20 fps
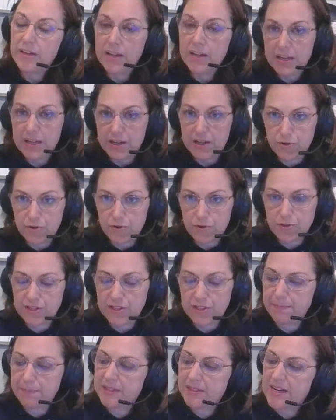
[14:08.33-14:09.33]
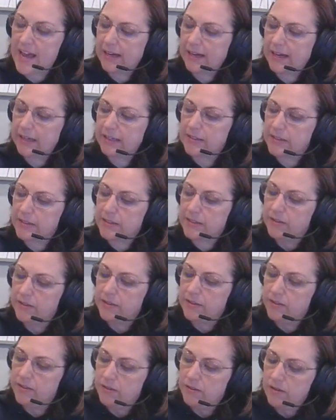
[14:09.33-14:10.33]
Intercepts next.
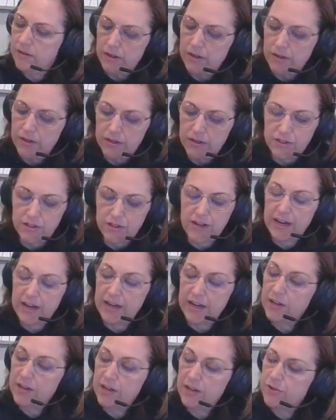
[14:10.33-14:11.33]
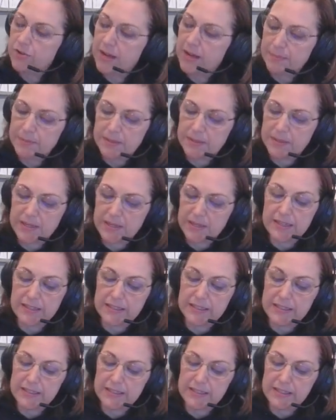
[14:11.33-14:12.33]
So you got intercepts at
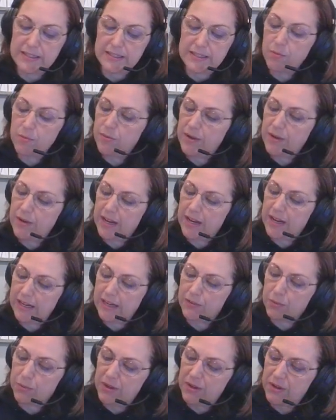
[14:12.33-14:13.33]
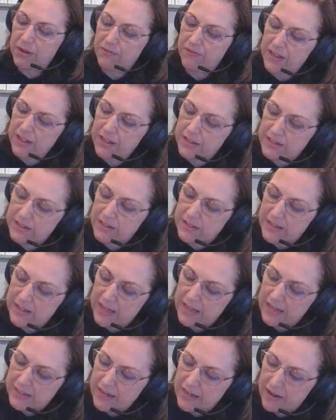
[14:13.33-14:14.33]
zero, negative three fifths.
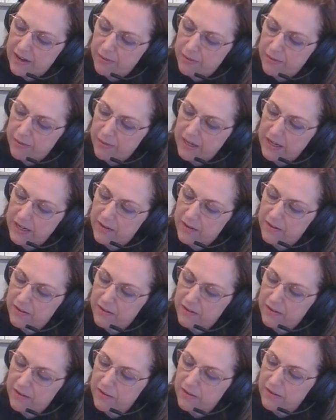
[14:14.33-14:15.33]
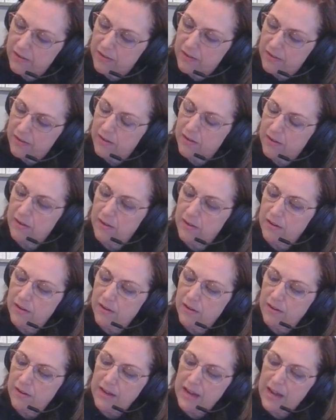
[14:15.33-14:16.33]
That's down here.
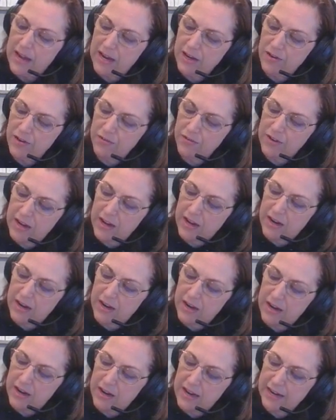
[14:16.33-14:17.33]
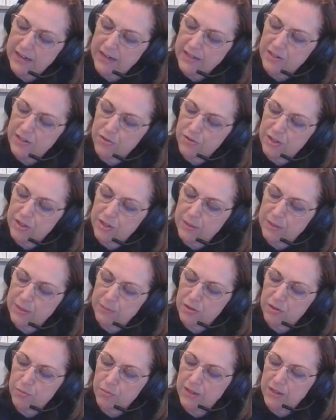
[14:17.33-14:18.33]
And you've got an x-intercept at
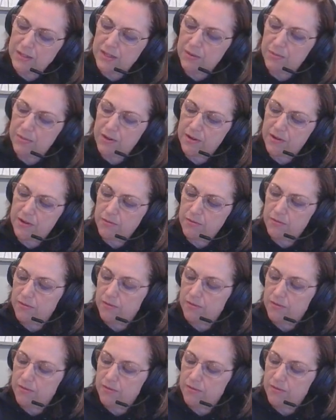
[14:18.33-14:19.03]
three, zero.